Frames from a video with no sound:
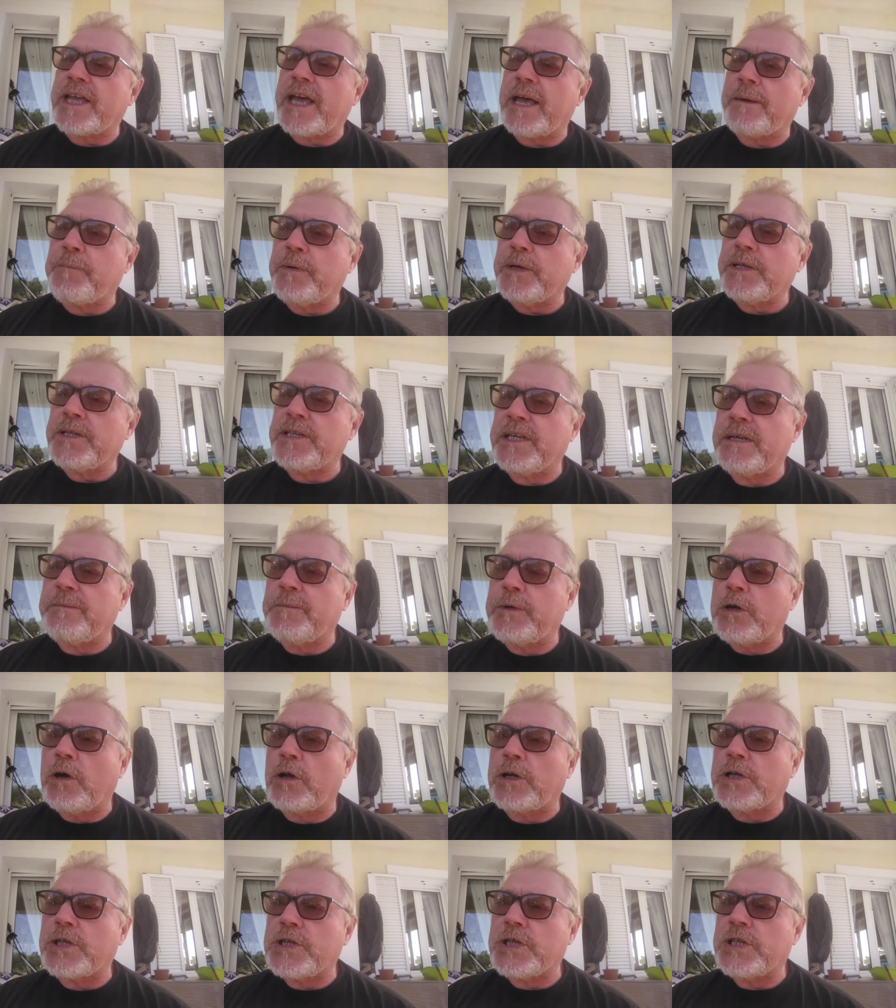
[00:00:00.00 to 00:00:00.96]

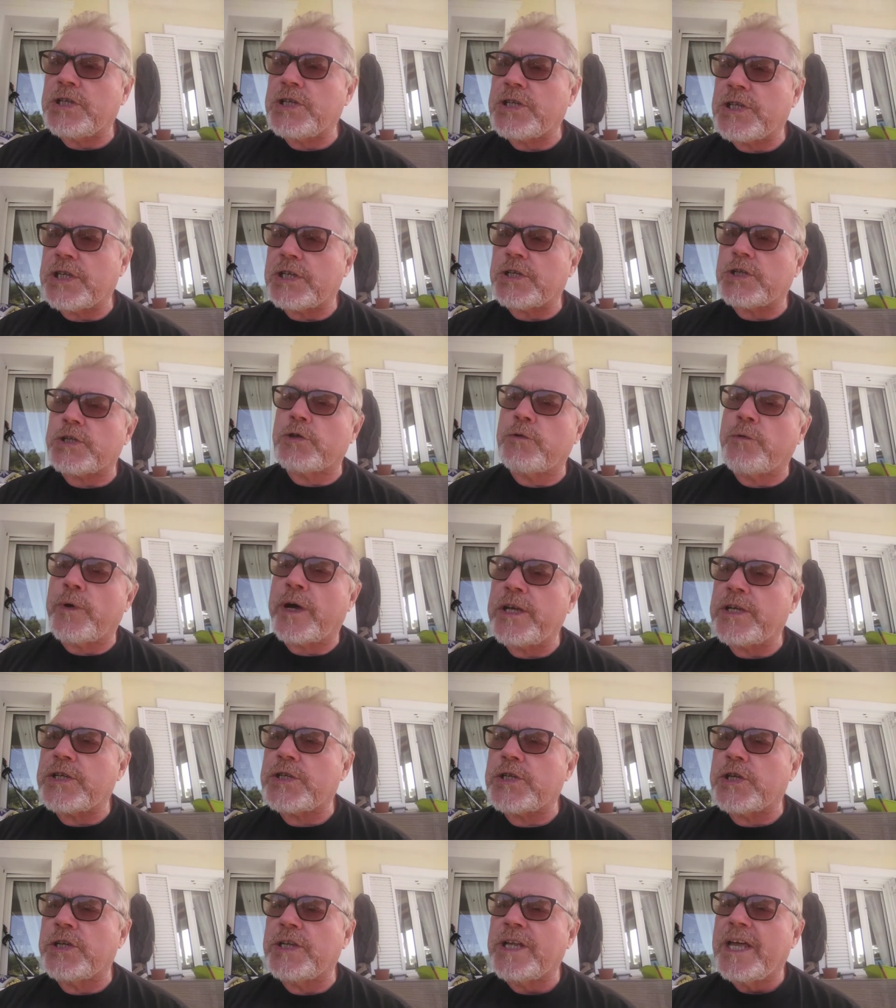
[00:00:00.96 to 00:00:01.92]
epidemiology
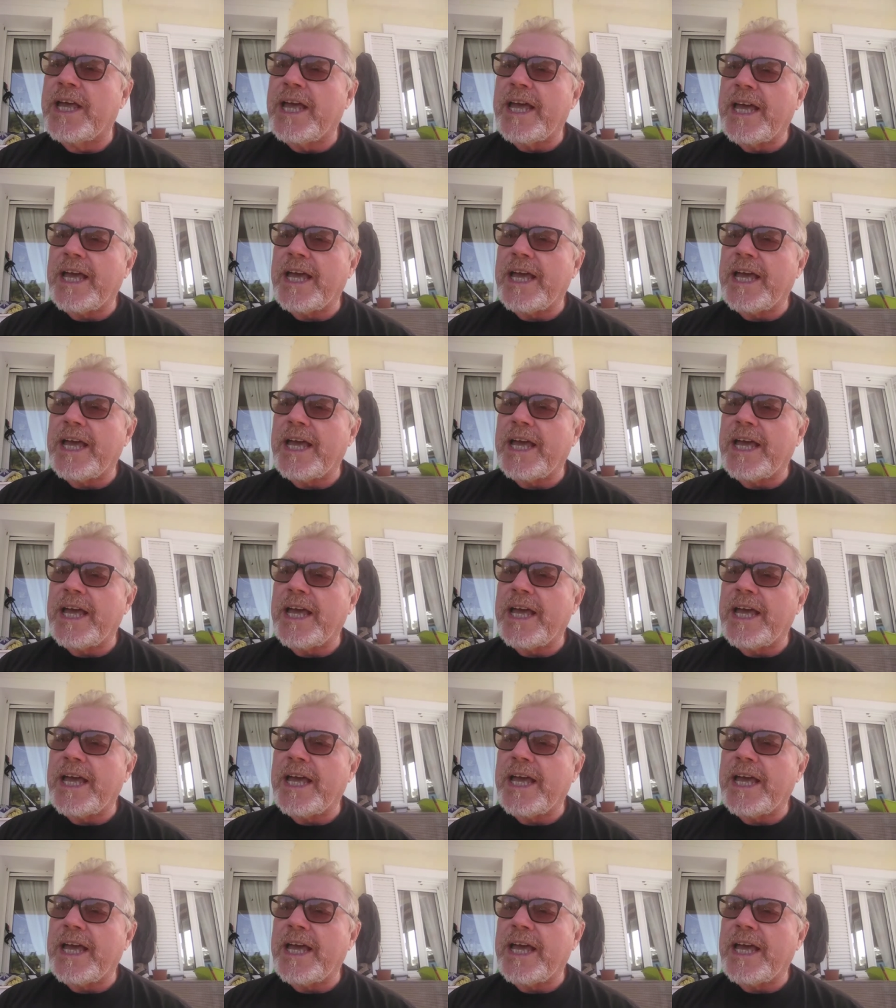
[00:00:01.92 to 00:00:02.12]
situation